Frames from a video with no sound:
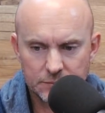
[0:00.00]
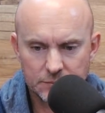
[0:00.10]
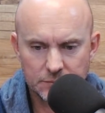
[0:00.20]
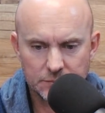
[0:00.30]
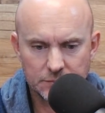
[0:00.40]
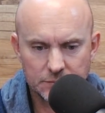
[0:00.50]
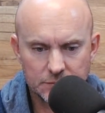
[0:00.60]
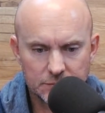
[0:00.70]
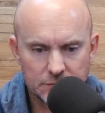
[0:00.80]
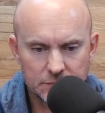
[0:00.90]

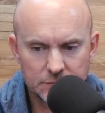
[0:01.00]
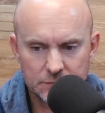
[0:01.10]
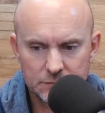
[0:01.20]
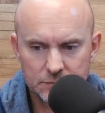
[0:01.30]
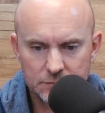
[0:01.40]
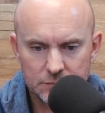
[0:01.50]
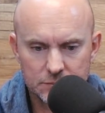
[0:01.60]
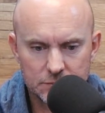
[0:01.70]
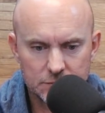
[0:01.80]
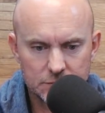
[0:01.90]

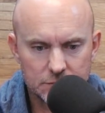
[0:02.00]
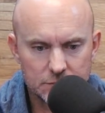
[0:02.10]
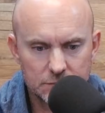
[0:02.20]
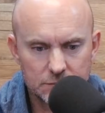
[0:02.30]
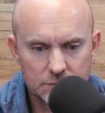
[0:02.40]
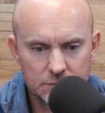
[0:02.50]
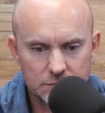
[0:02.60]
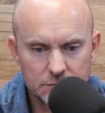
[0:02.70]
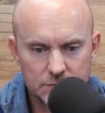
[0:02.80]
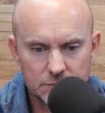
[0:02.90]

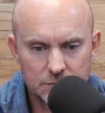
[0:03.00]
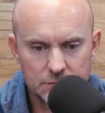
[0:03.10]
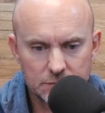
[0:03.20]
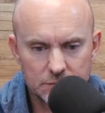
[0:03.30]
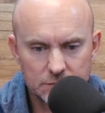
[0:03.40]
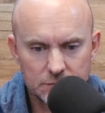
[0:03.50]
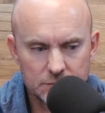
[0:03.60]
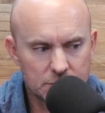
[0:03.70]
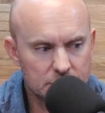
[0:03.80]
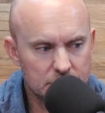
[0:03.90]

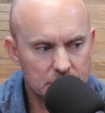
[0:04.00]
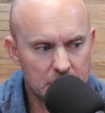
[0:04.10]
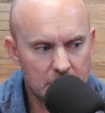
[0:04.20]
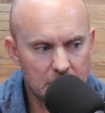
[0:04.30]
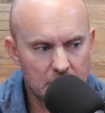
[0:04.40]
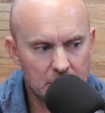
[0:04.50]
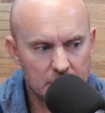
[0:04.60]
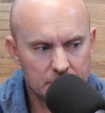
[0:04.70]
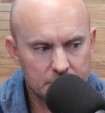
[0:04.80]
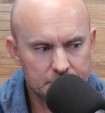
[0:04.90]

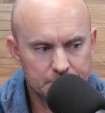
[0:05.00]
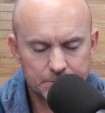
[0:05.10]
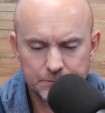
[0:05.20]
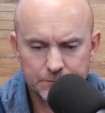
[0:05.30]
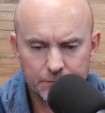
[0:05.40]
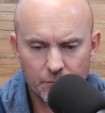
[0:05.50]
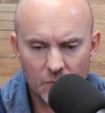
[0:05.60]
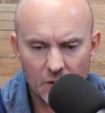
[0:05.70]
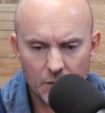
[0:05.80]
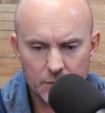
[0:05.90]
No words are spoken by the person on screen.